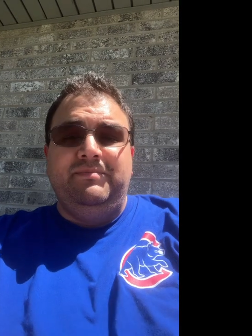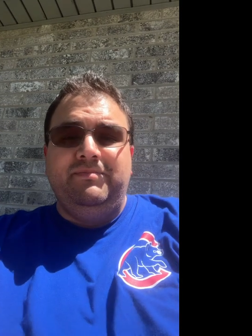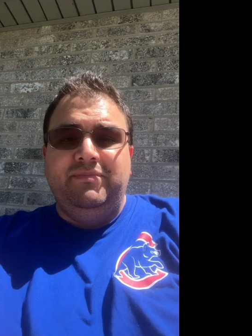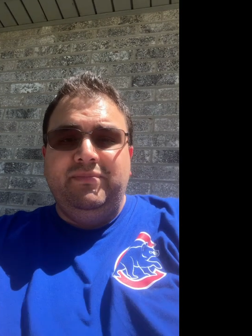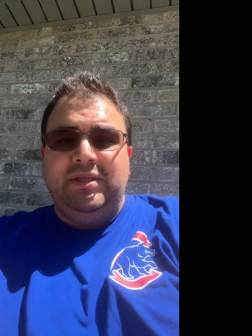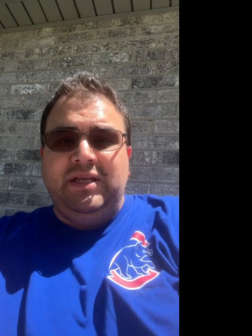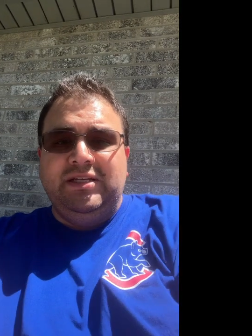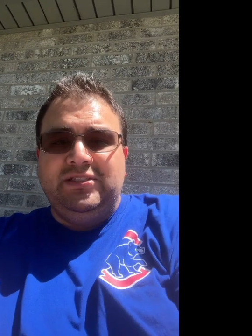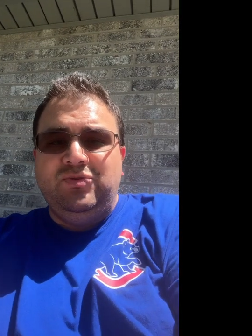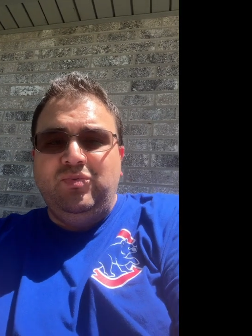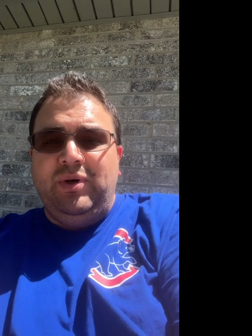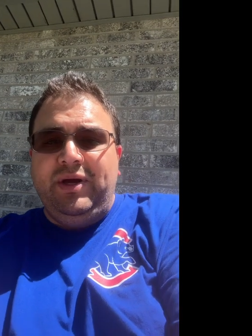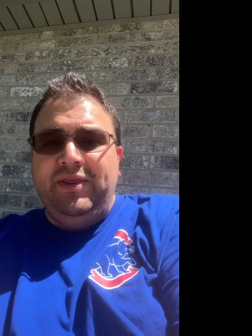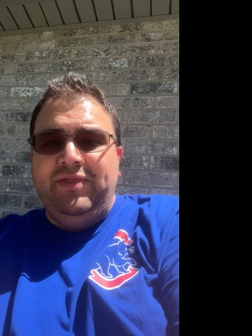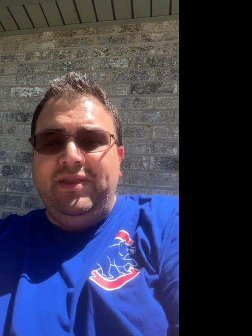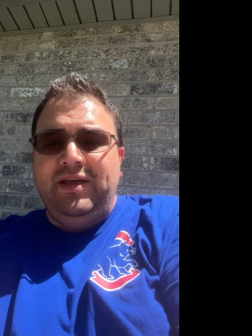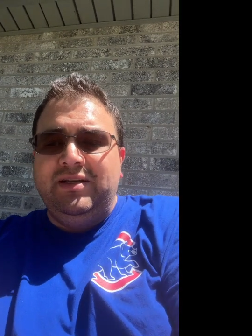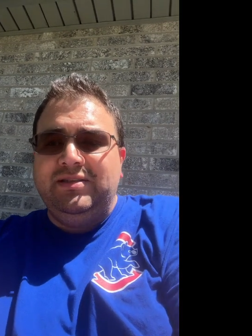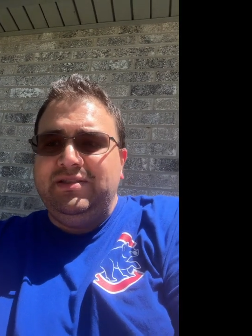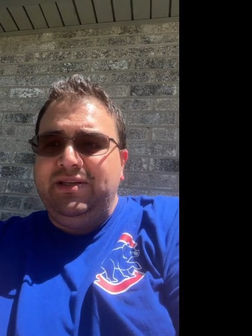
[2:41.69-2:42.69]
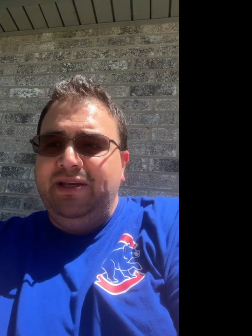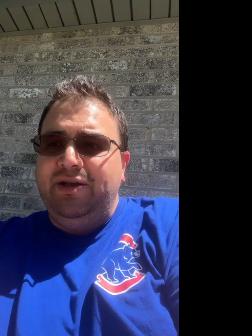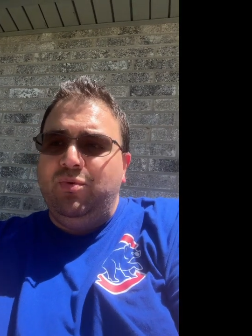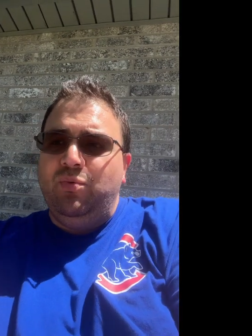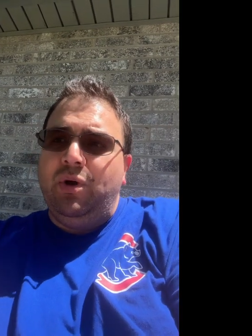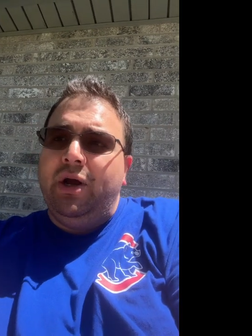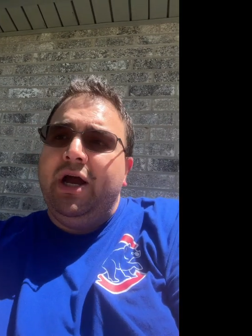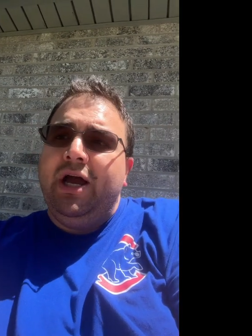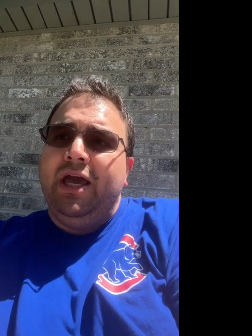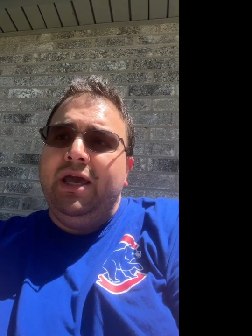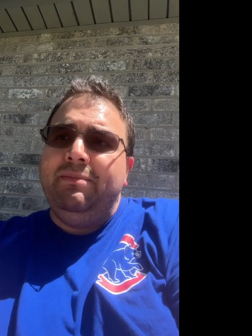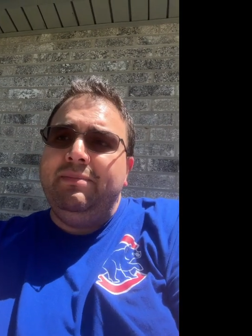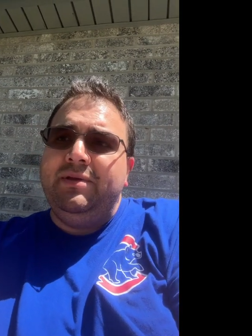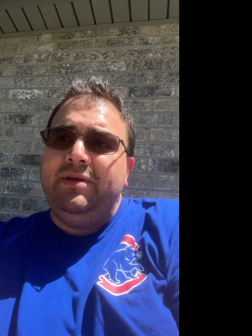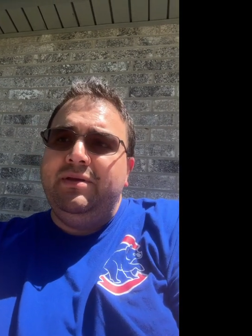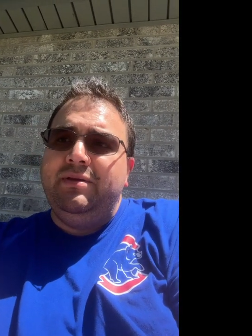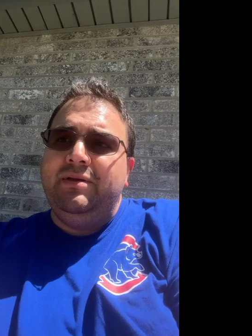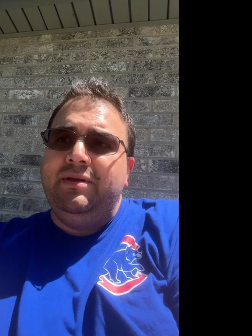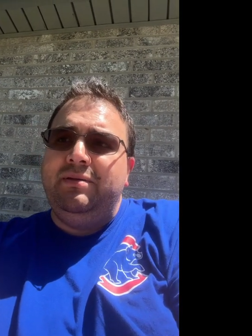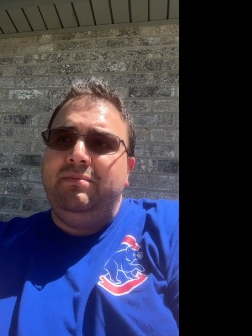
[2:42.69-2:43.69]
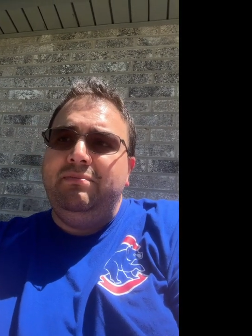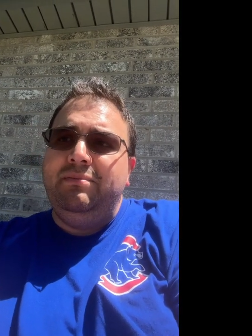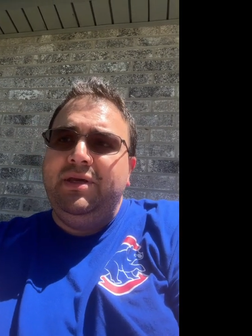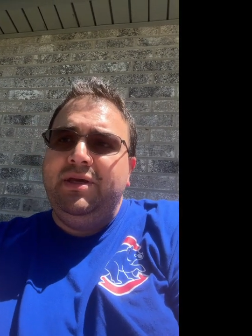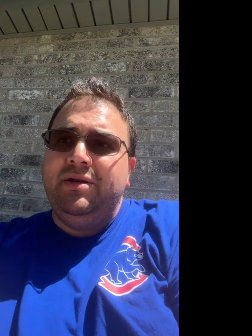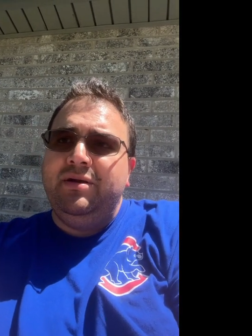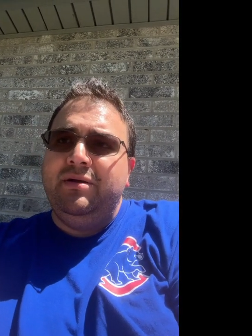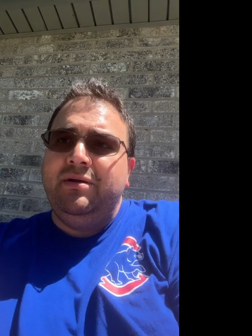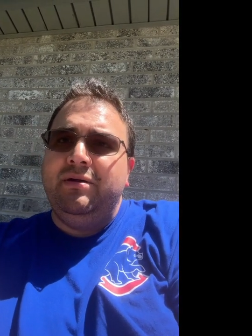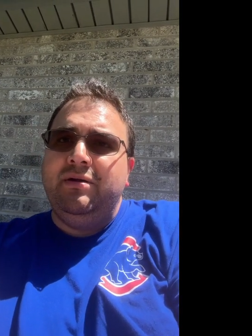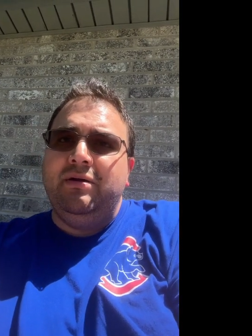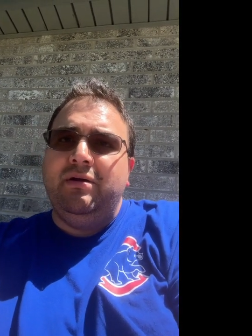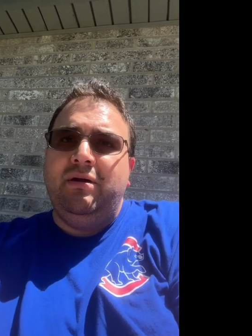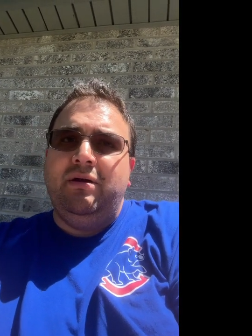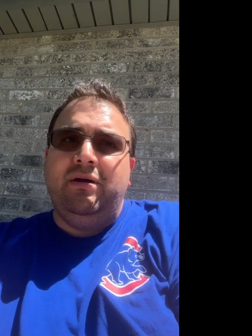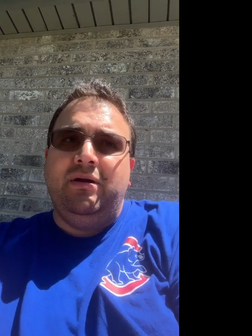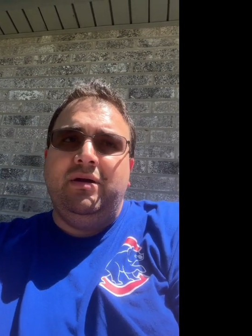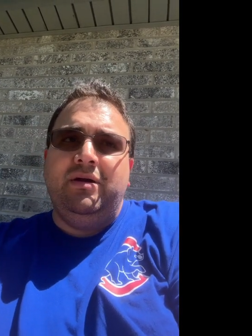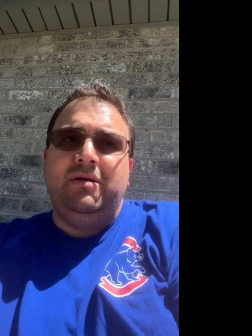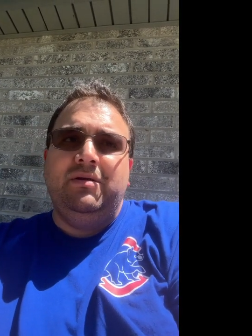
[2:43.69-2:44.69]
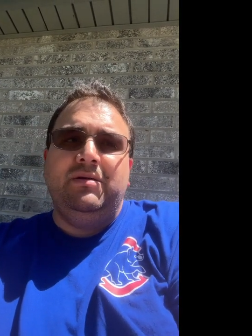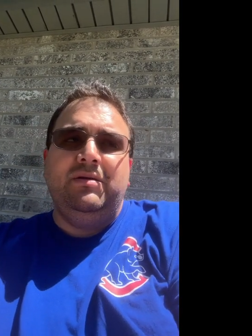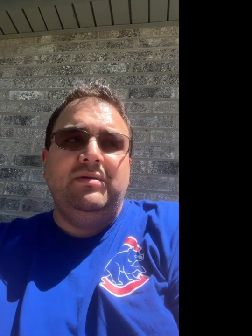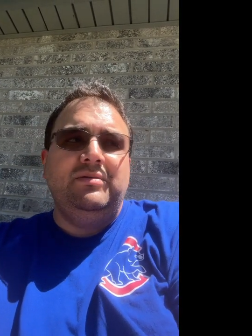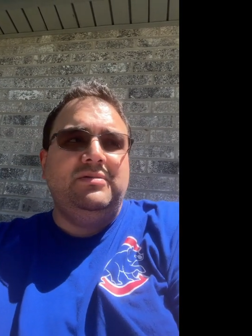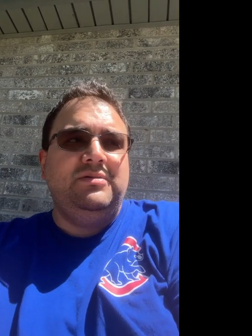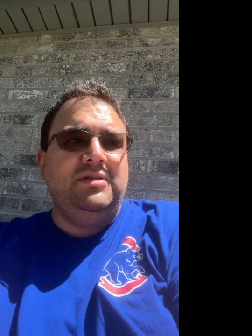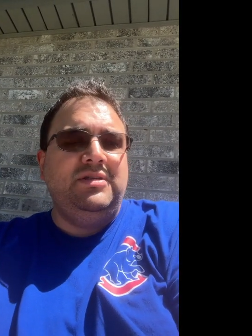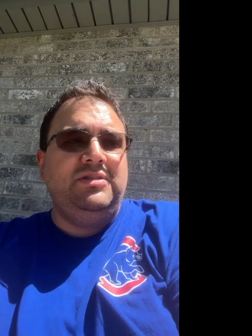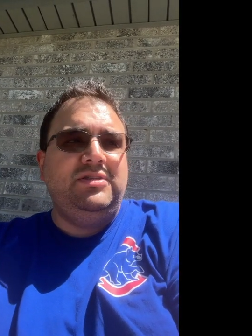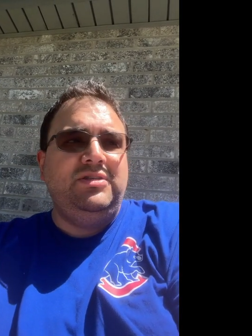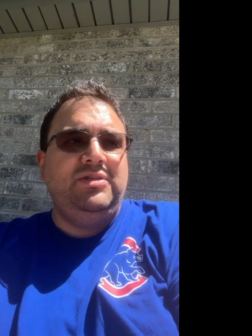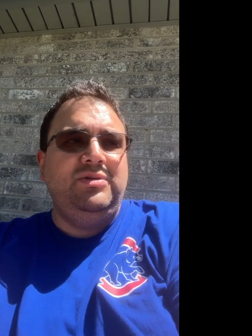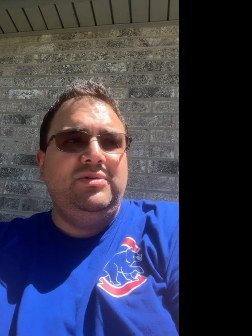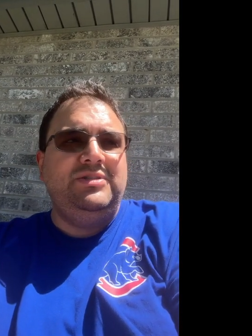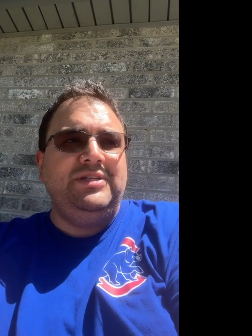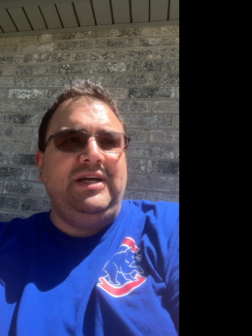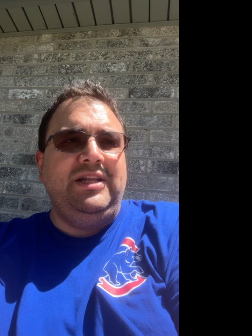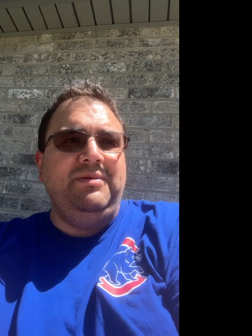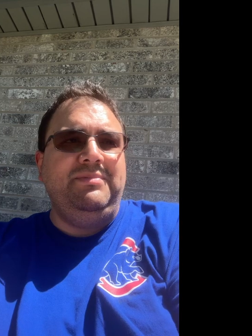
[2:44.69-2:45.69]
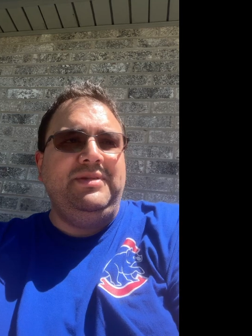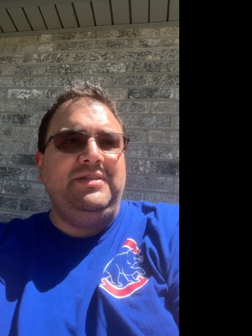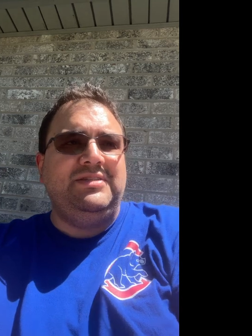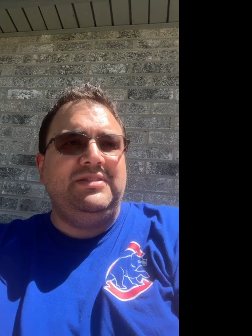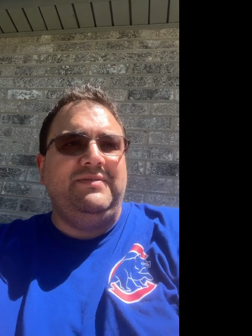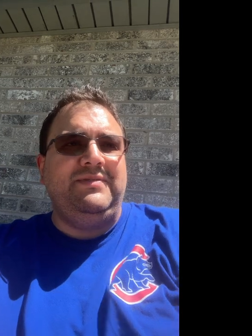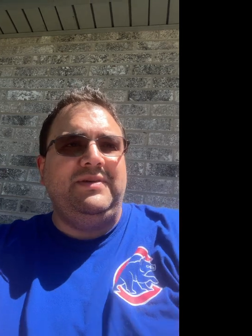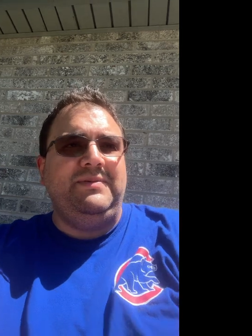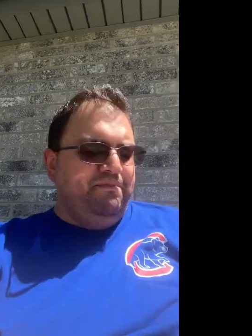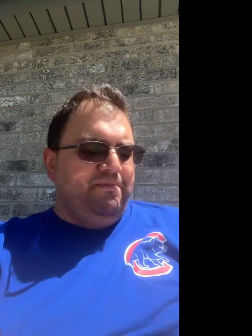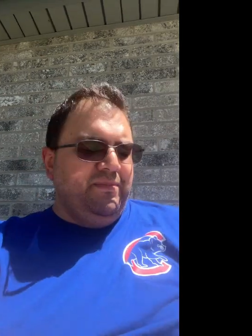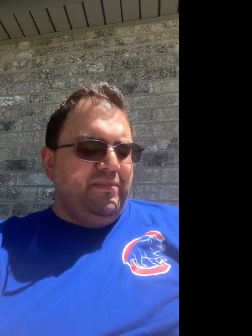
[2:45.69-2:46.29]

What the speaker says: And that's why things like rhyme and meter are such huge elements of it.